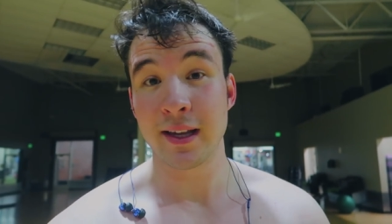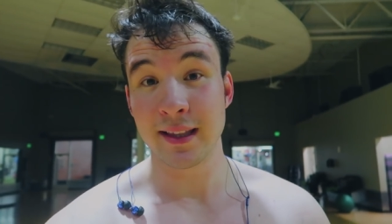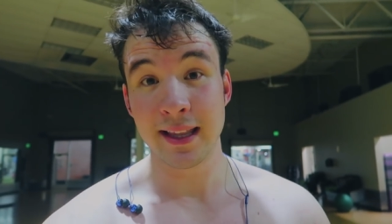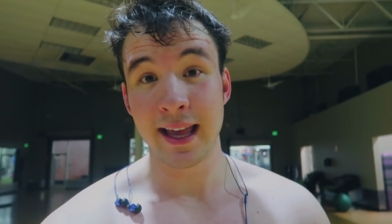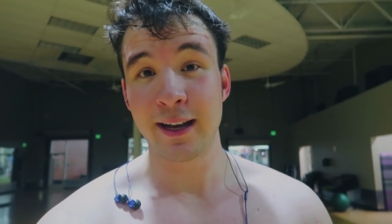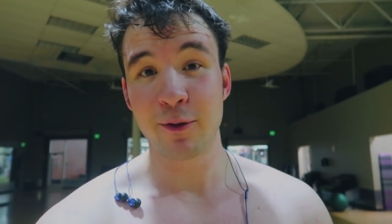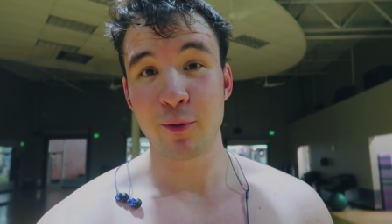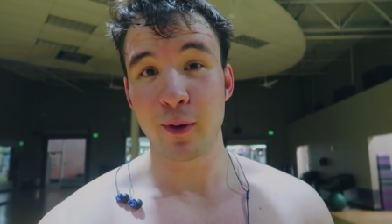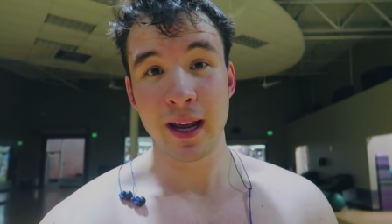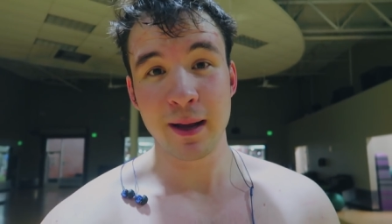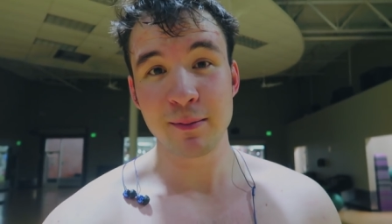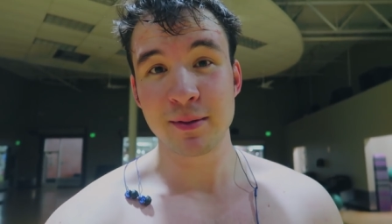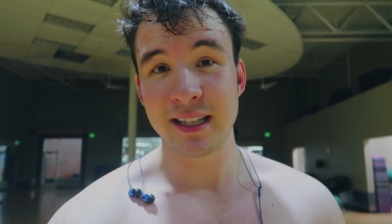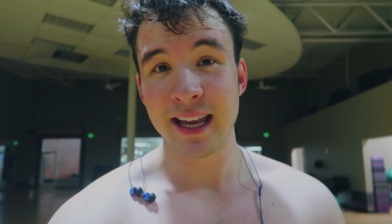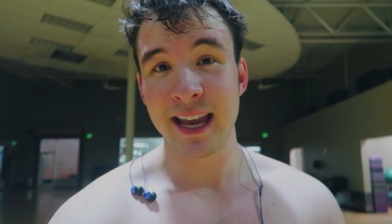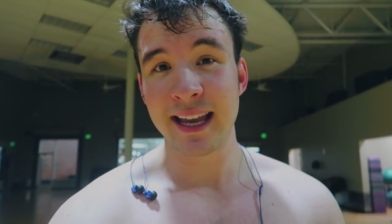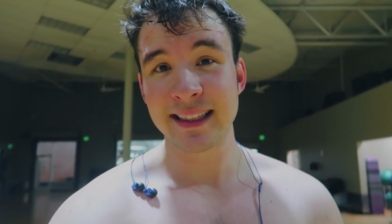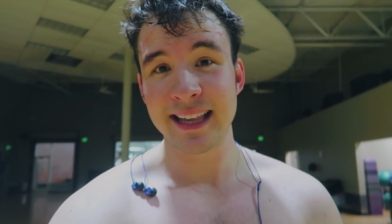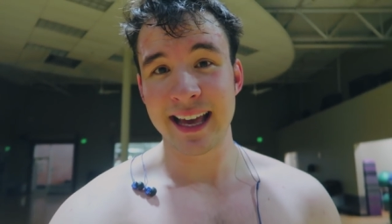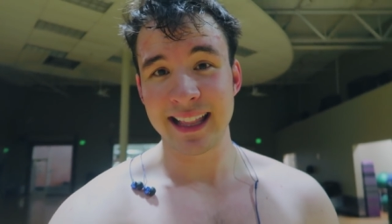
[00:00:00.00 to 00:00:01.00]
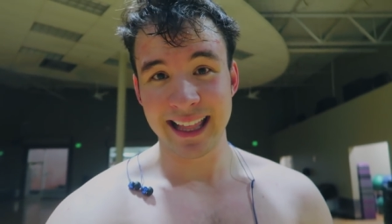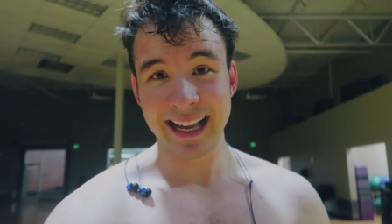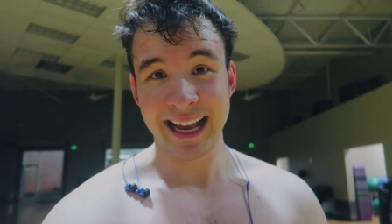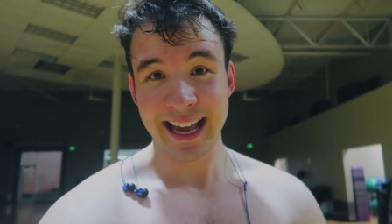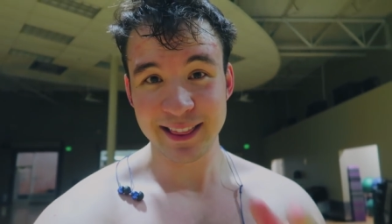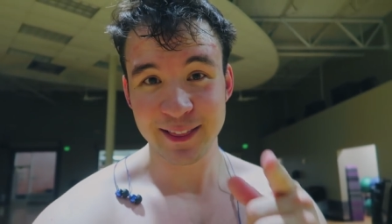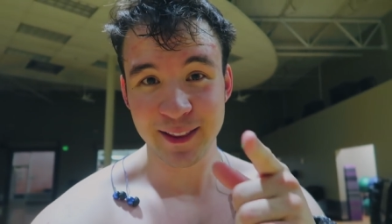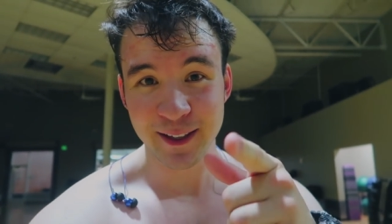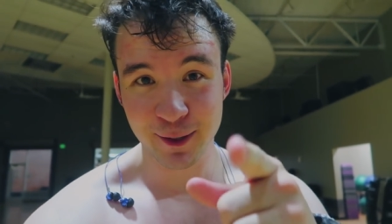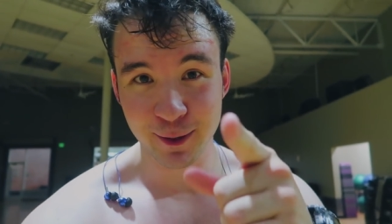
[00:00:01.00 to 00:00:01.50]
And like when I'm saying that, like
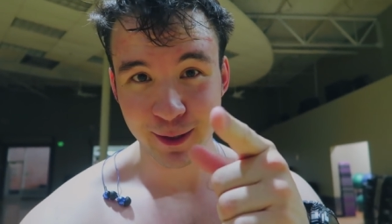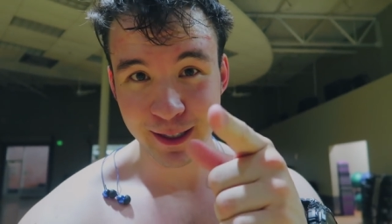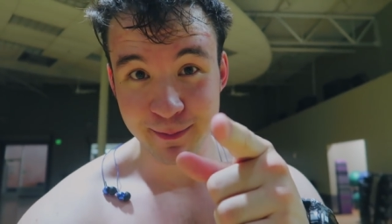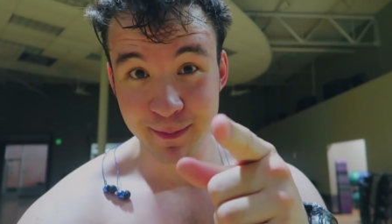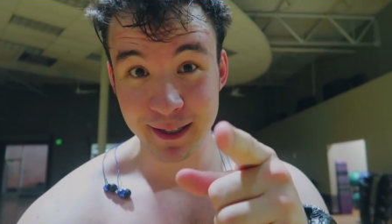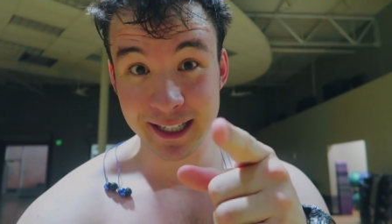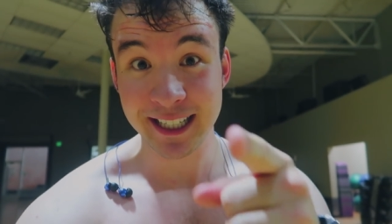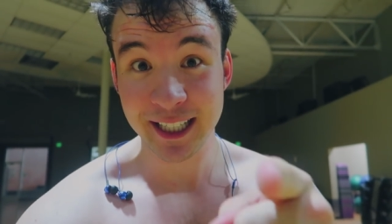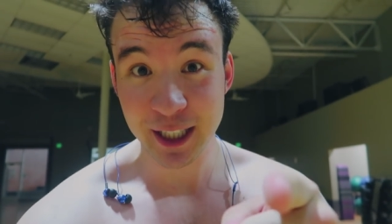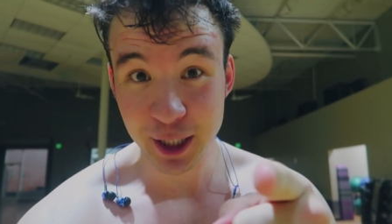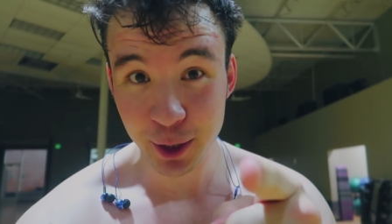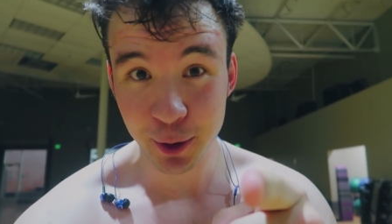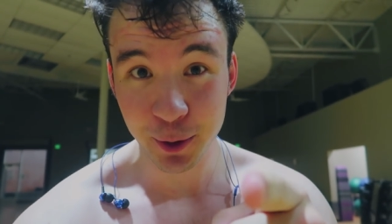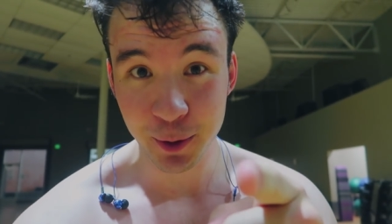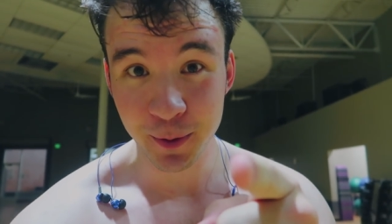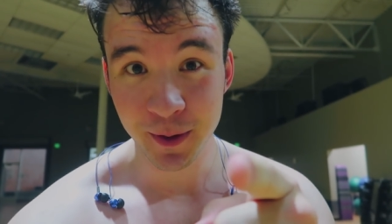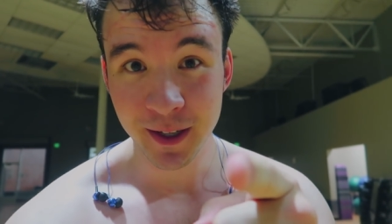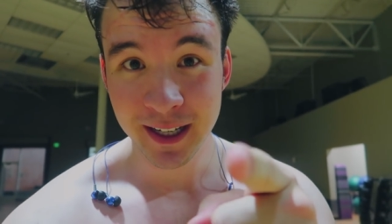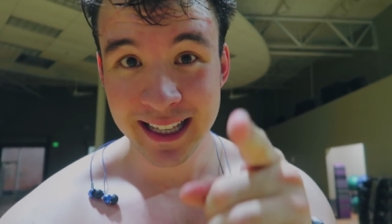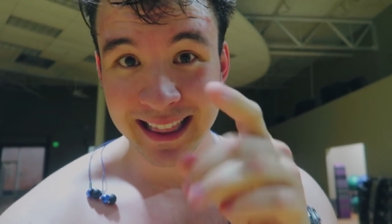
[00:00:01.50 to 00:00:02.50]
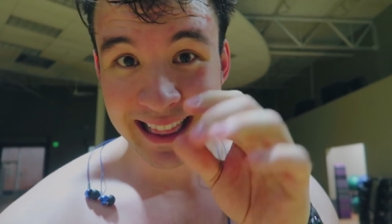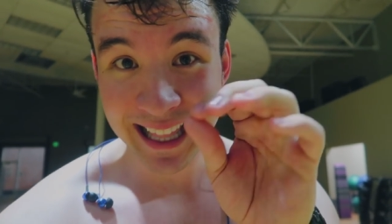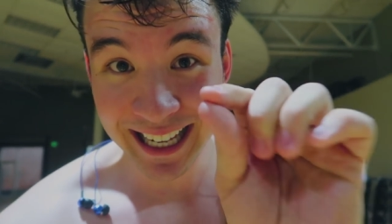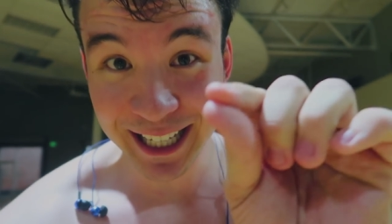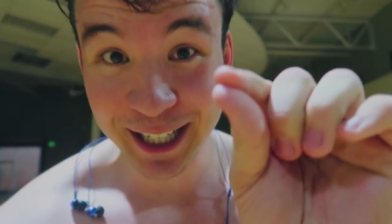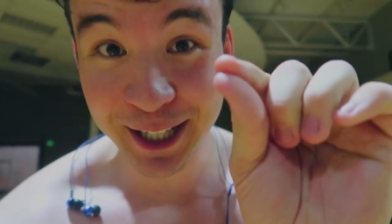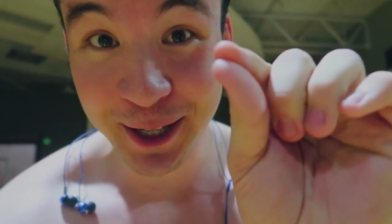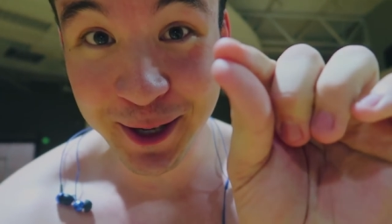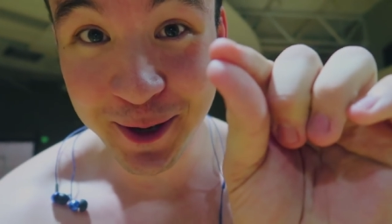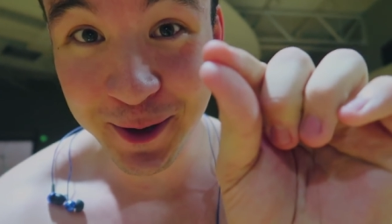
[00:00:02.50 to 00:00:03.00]
I literally mean you,
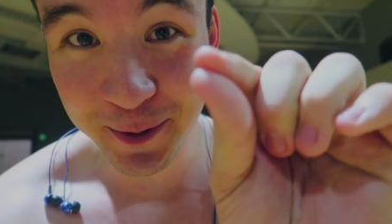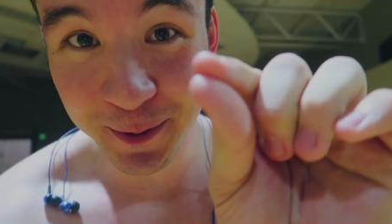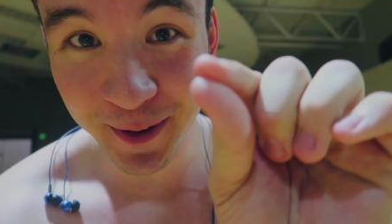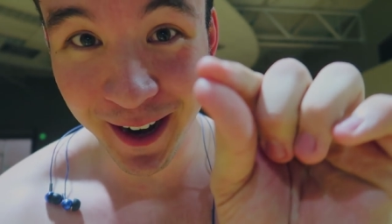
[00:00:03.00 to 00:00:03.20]
like you